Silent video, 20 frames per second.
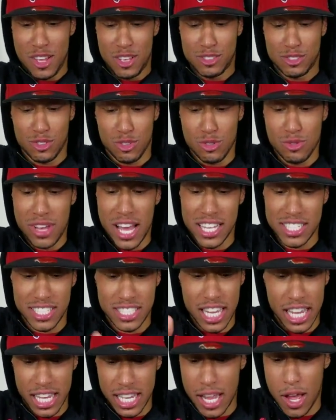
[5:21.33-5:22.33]
So you guys
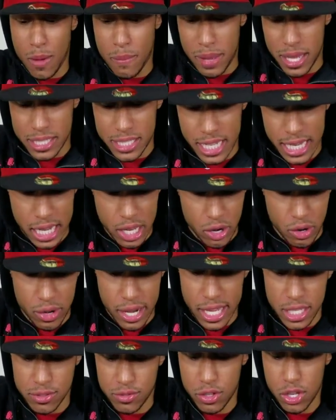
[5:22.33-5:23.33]
check it out, man. Check out our
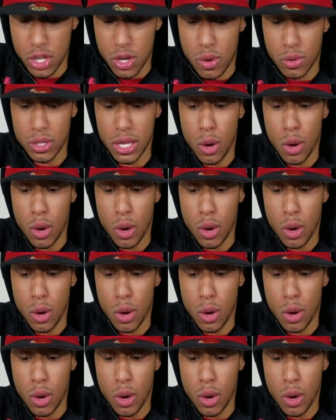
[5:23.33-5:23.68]
next video.